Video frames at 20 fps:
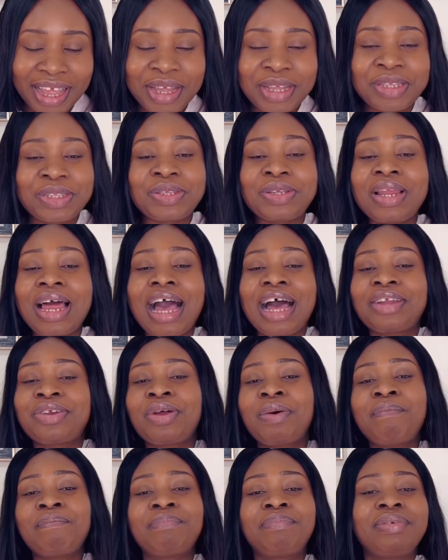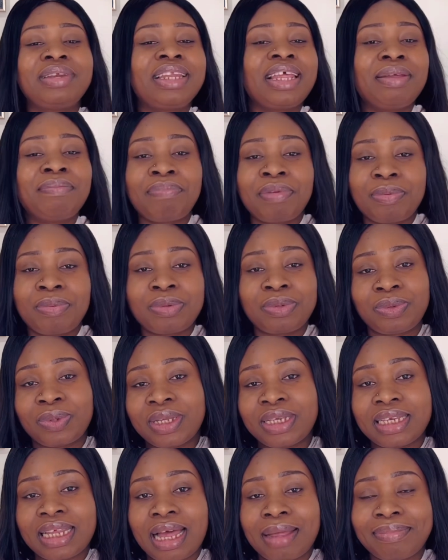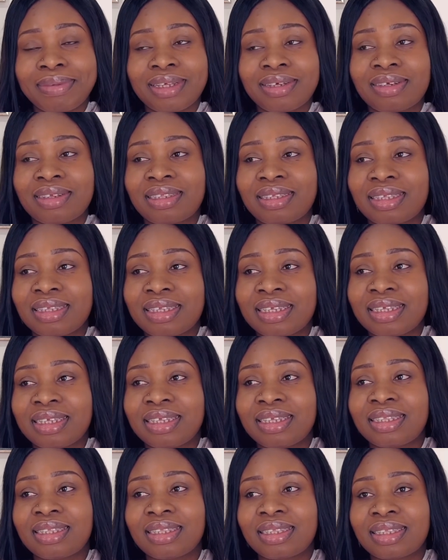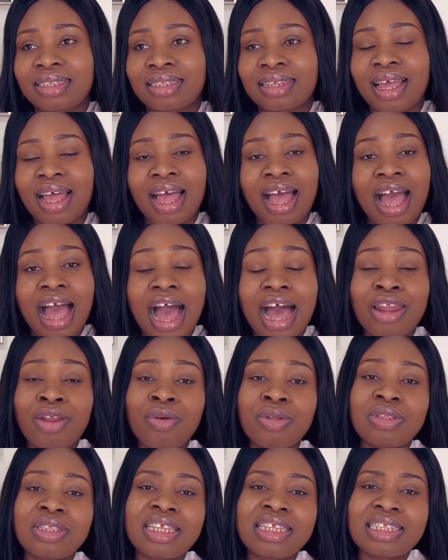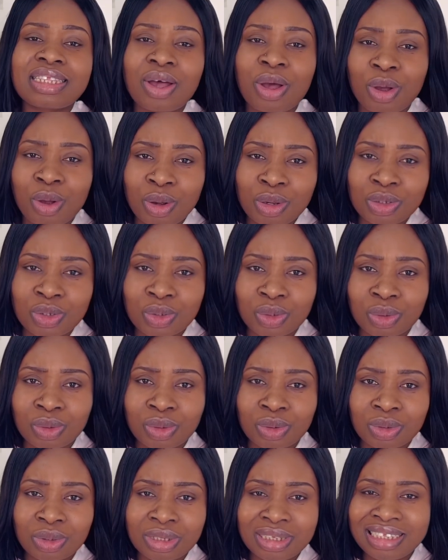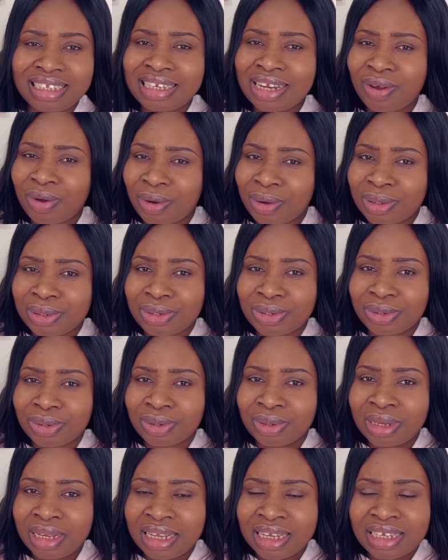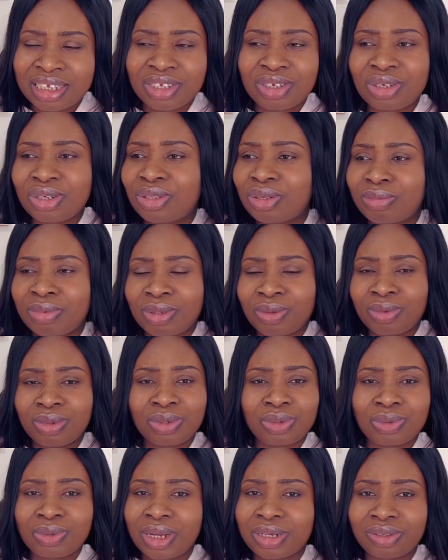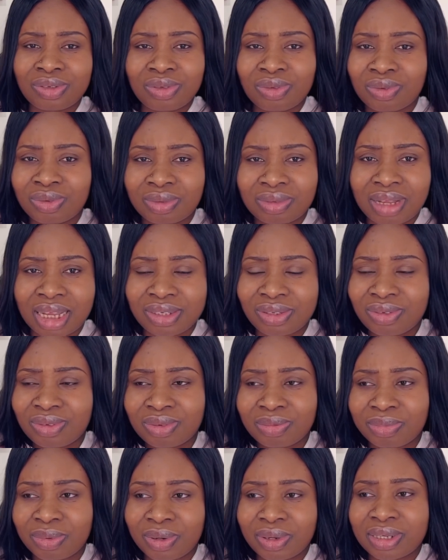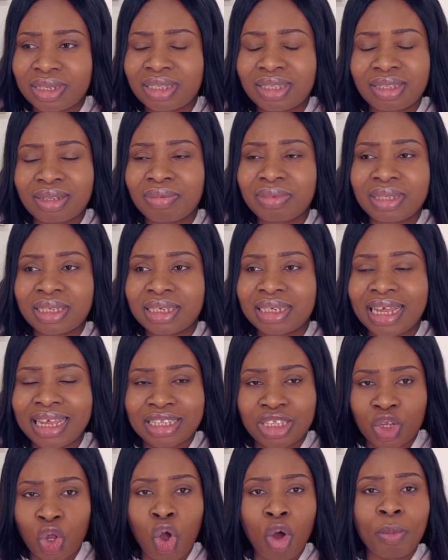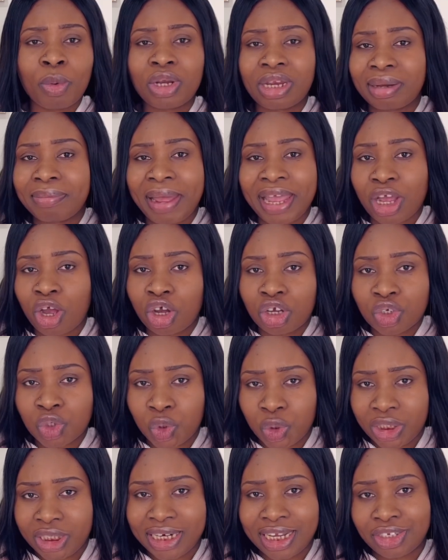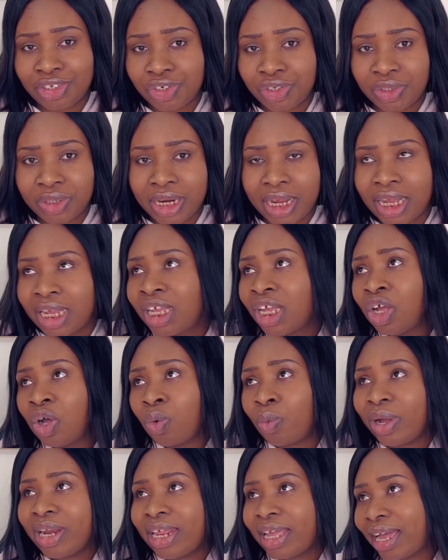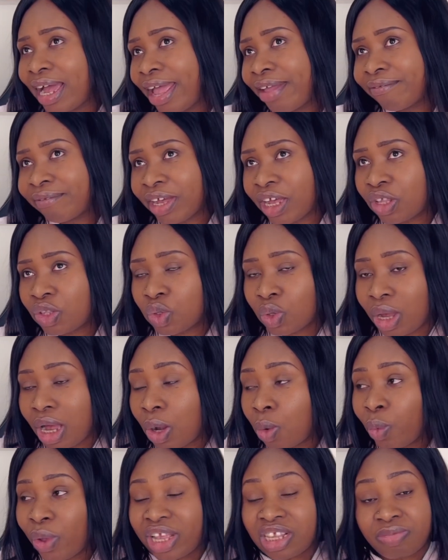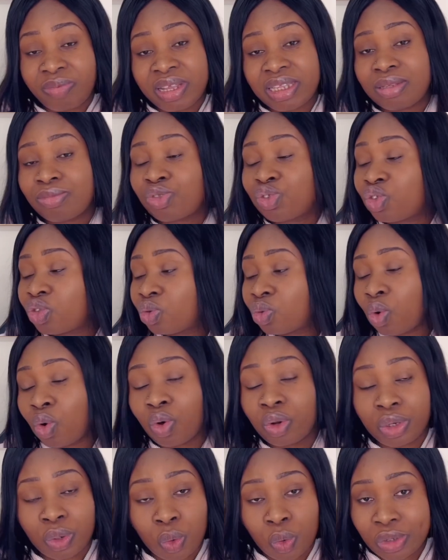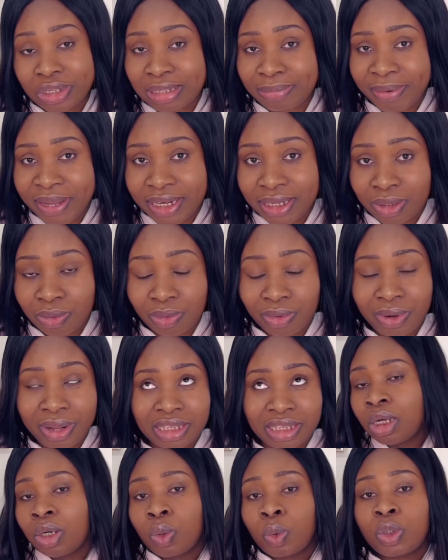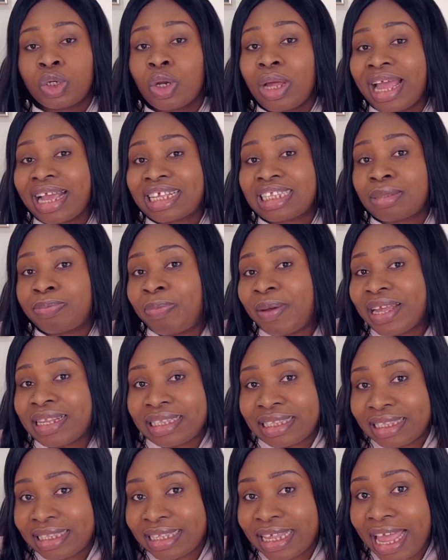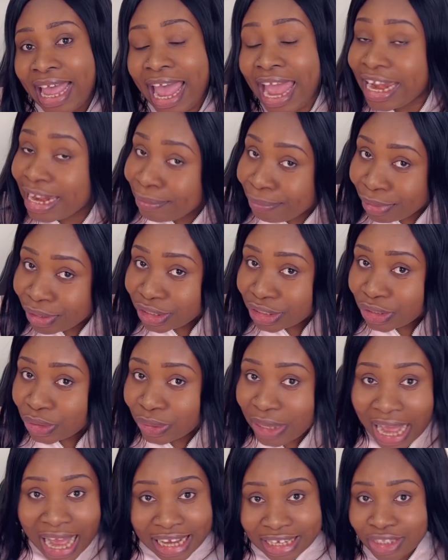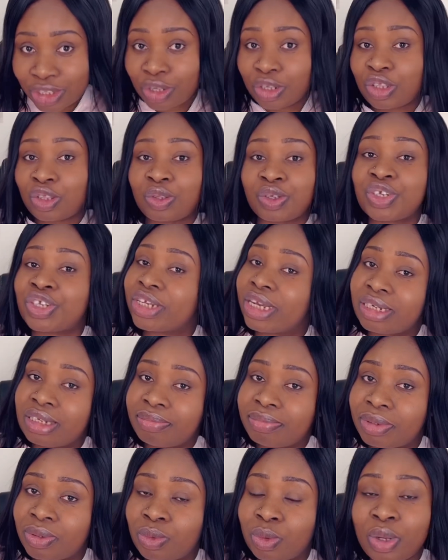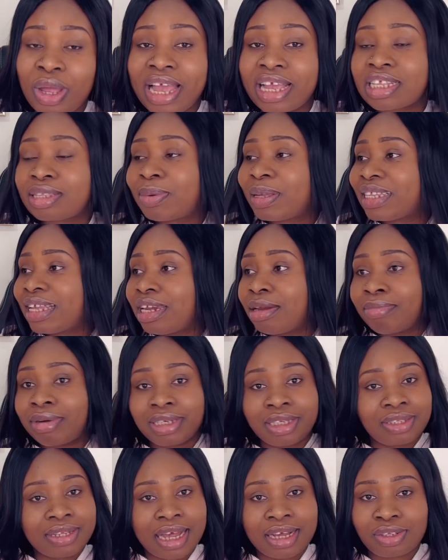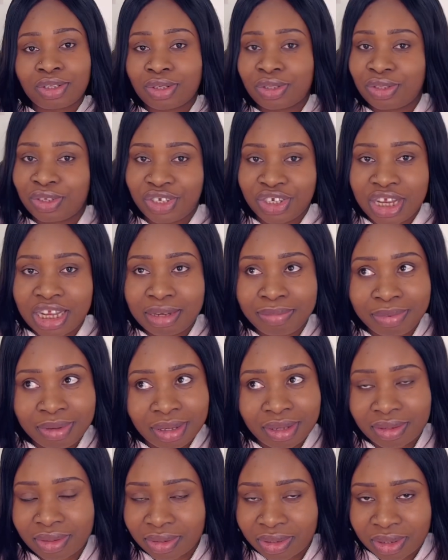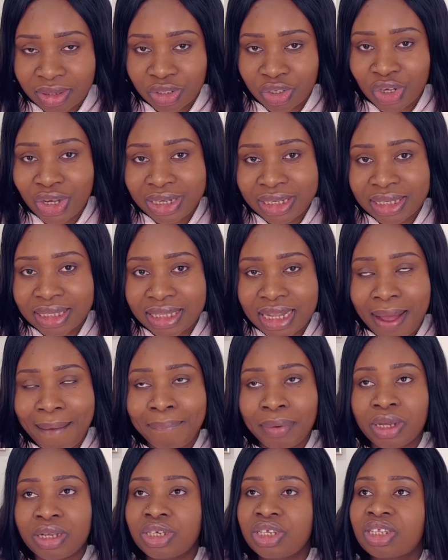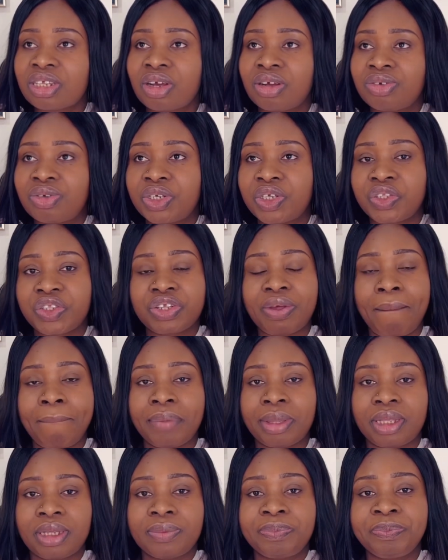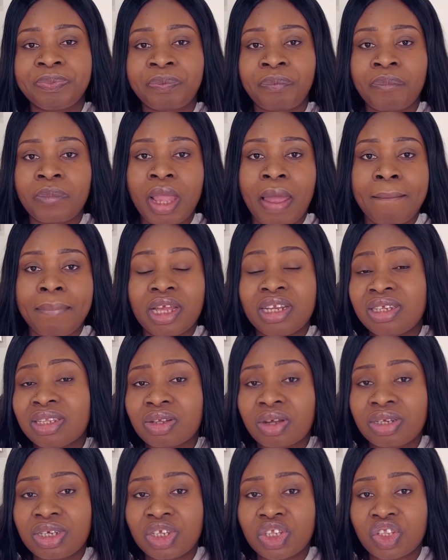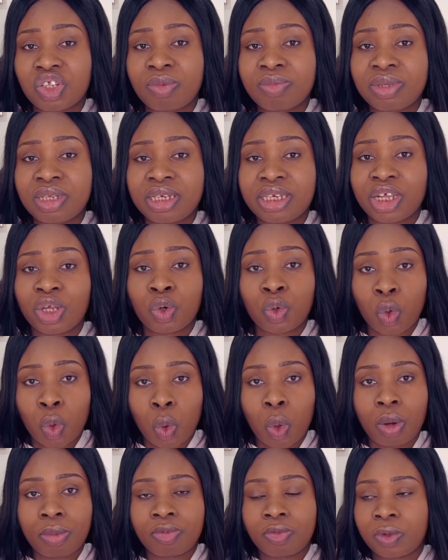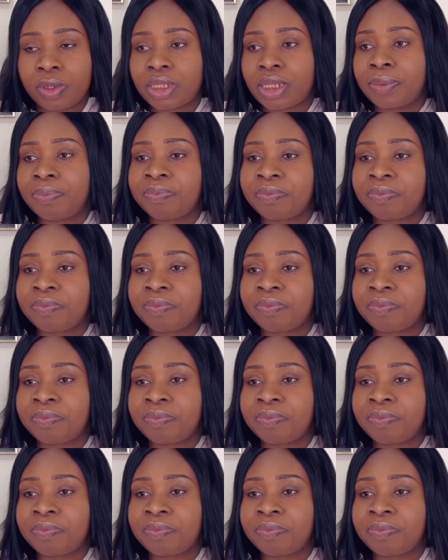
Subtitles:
So now I don't blame people doing that, because I don't say it's our culture. Is it our culture? It's just something we do. I don't know, but it's something that is common in my country, Nigeria. When a guy invites you out, we expect him to do all the whole spending. We don't expect anybody to ask us to share the bill. We don't expect anybody to ask us to share the bills. Do you understand? But in this country, it's something they grow up with.